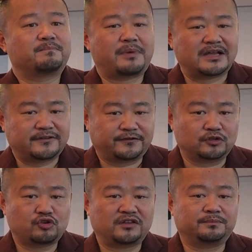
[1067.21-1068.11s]
but
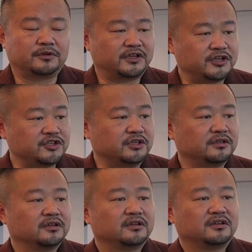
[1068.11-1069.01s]
for
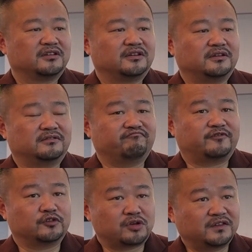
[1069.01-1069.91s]
transportation,
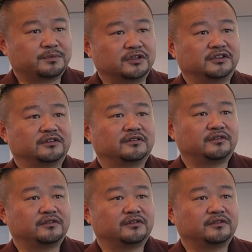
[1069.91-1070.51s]
for transport mm.